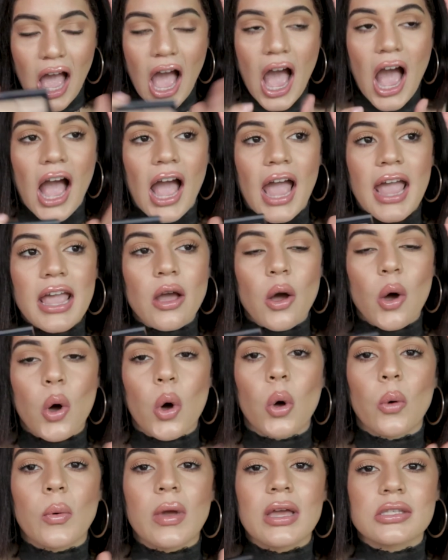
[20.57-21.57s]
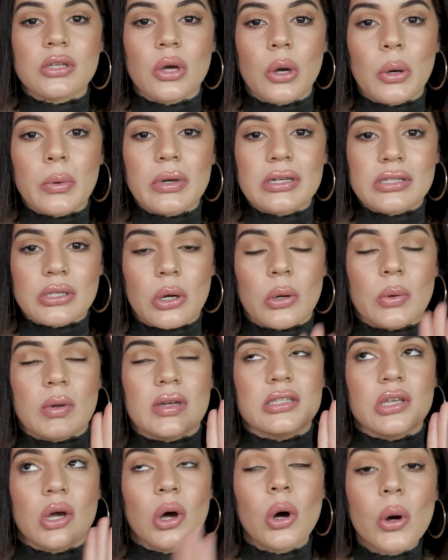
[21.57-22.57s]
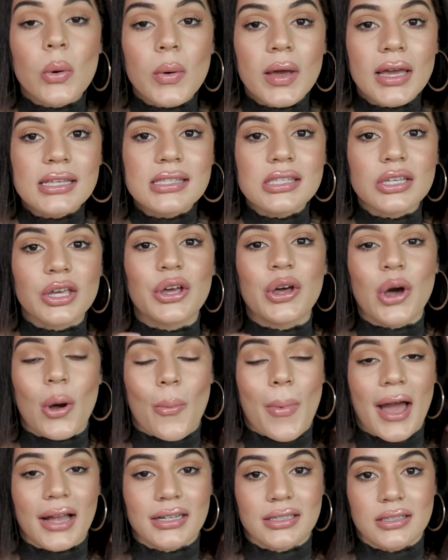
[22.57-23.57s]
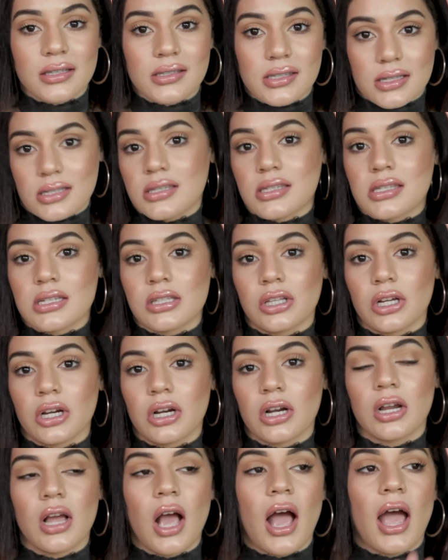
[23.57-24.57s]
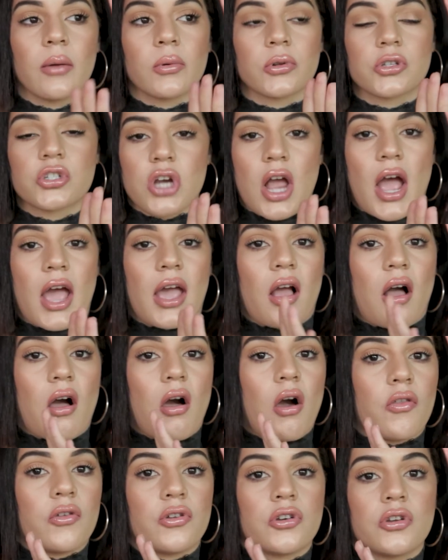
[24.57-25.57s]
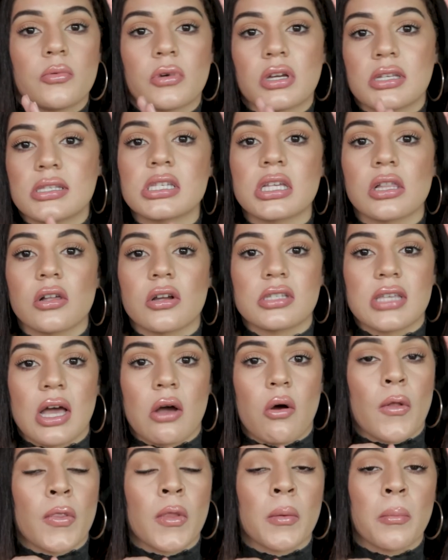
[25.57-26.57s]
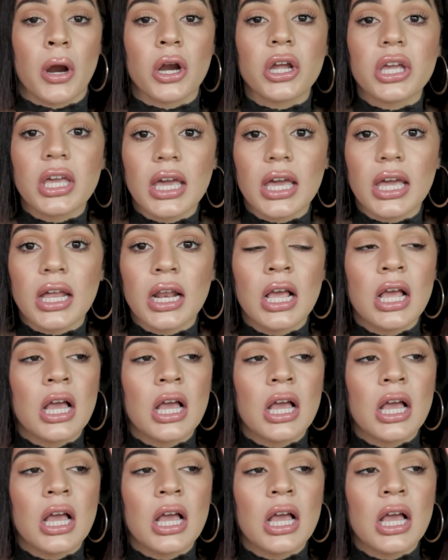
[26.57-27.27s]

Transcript: I always go back to this concealer. I will try all the new concealers out on the market